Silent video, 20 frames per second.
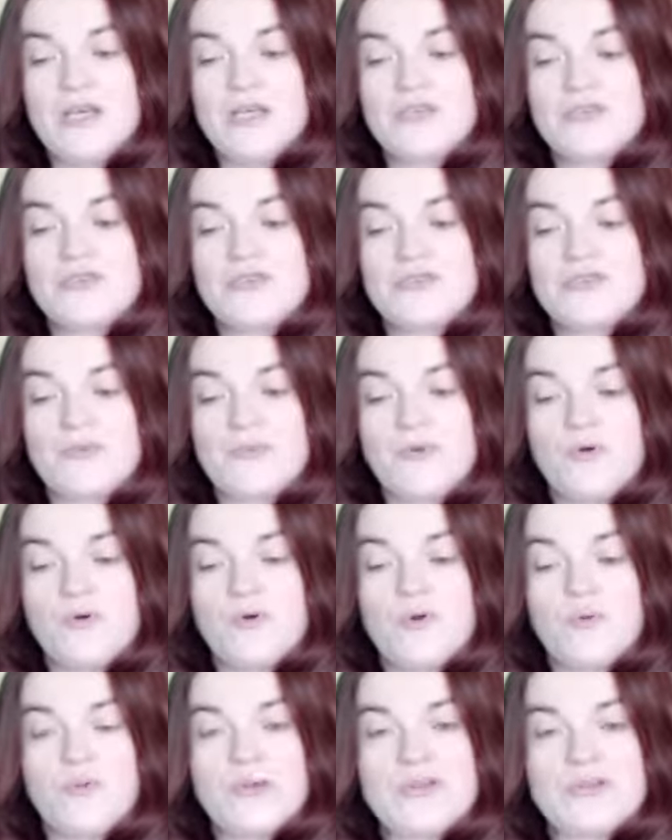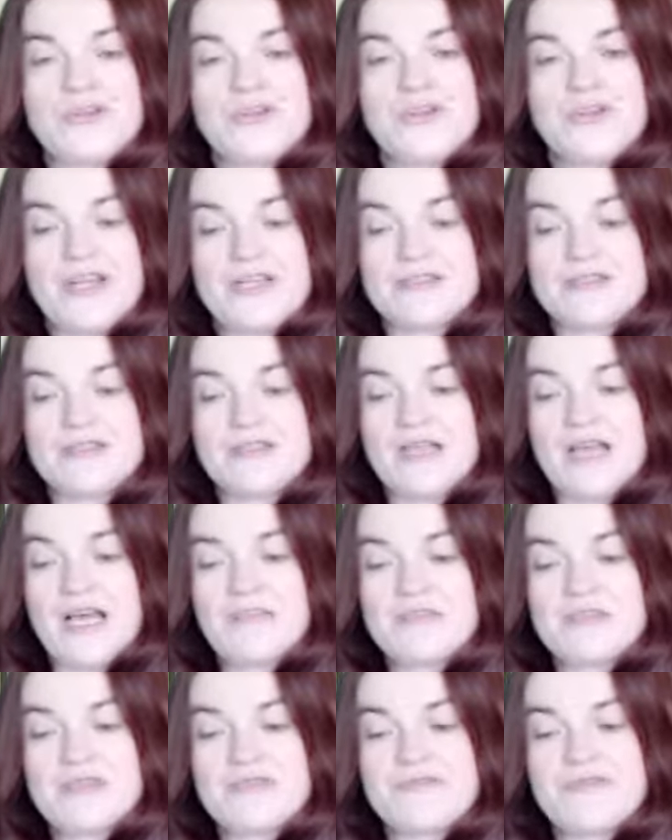choose a poem which creates an
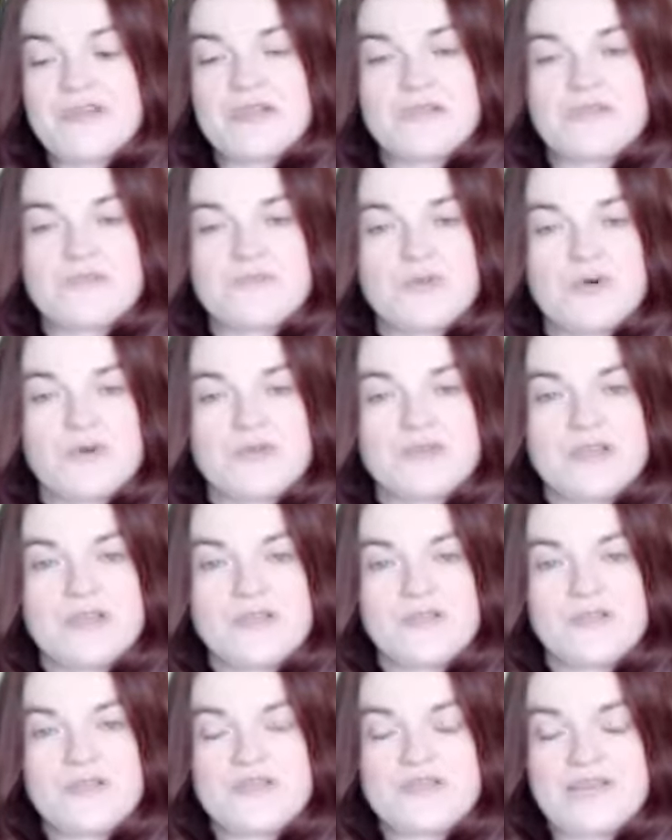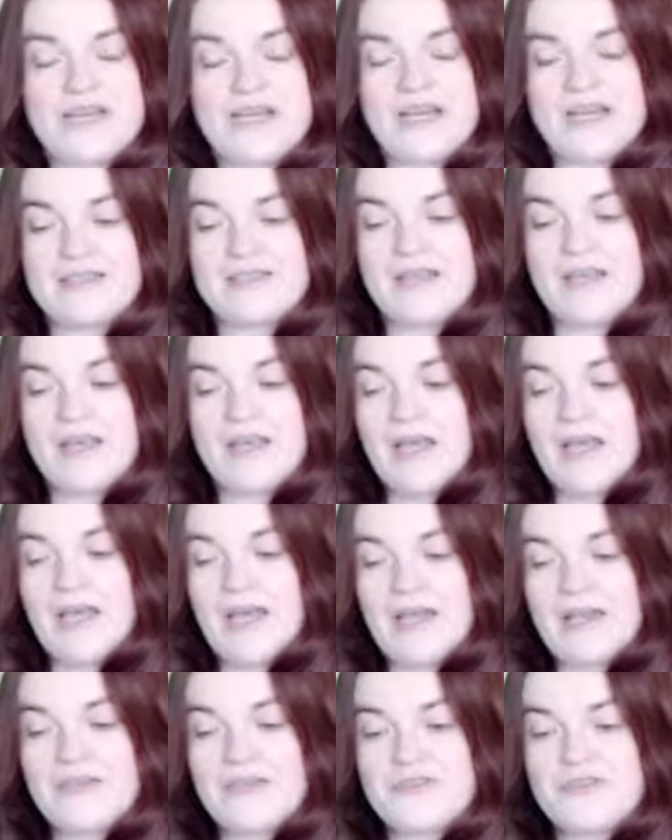atmosphere that's positive or sad,
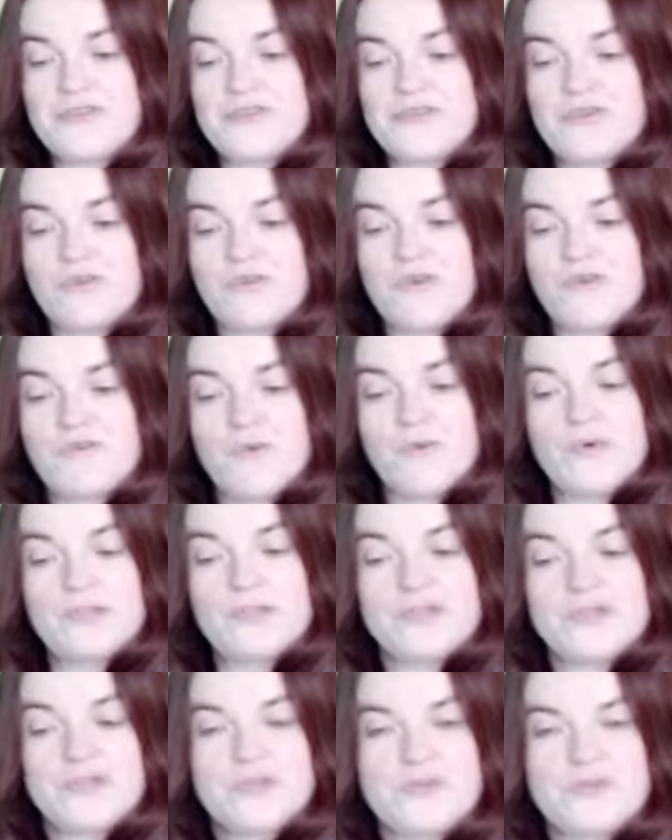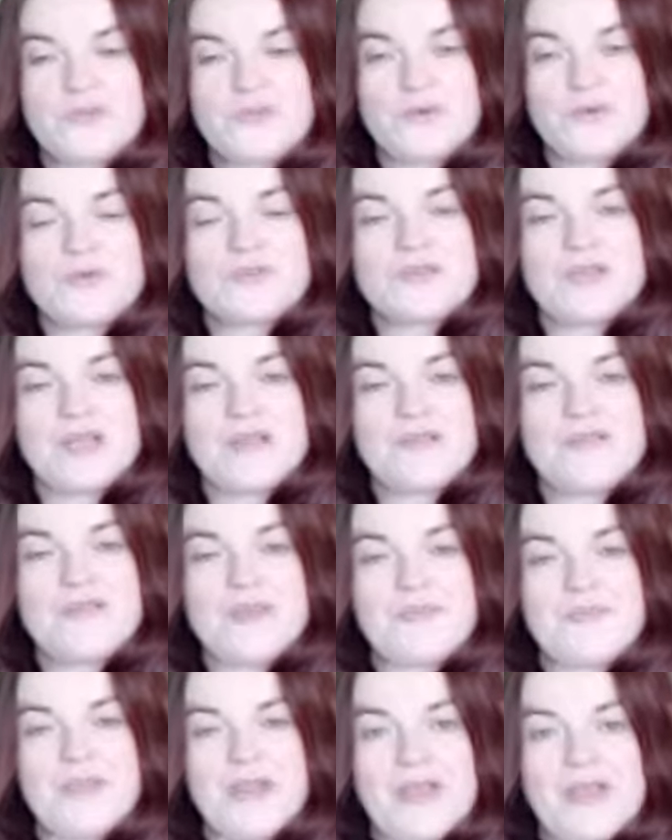and choose a novel which explores a
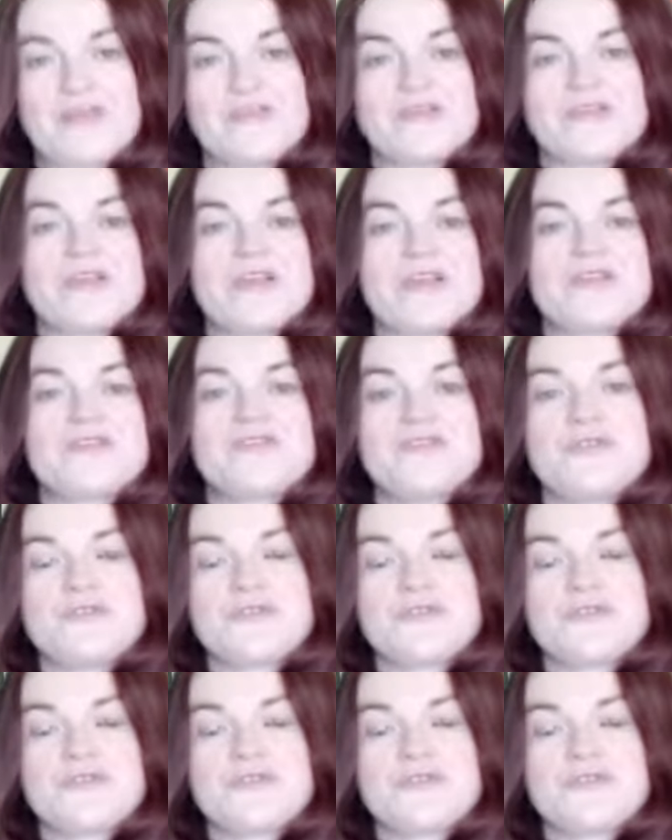theme that interests you.